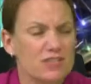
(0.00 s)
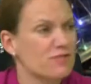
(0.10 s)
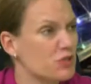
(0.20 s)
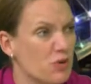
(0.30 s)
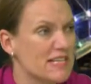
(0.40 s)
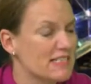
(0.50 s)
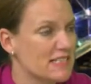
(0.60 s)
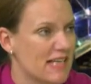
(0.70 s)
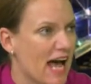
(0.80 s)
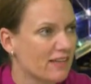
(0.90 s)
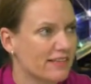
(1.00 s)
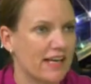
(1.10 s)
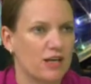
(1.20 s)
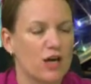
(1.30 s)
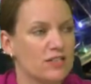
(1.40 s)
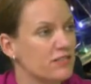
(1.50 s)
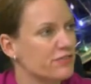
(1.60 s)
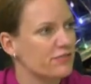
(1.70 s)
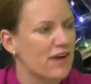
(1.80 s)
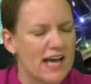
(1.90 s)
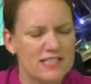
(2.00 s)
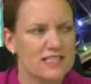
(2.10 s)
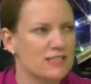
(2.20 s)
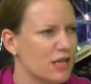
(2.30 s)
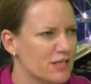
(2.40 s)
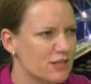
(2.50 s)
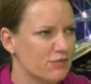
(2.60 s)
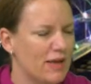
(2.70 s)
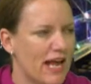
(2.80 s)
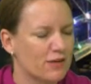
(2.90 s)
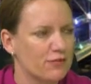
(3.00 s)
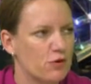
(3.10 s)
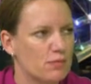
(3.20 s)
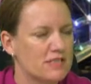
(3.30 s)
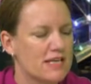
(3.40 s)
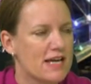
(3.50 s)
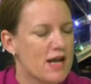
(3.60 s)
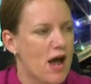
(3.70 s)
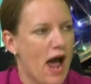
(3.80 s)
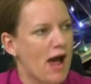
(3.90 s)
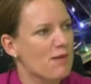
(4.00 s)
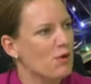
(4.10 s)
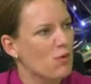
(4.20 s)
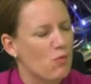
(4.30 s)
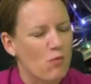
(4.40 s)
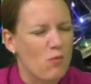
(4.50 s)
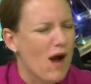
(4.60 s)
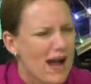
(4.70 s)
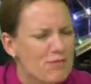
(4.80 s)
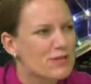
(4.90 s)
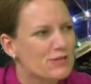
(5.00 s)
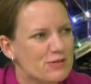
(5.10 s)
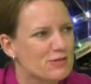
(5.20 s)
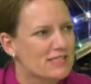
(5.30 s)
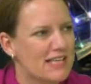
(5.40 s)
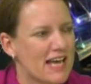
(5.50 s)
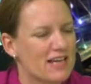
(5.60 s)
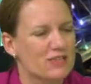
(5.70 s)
of choices out there, lots of devices, lots of platforms. Why would you say a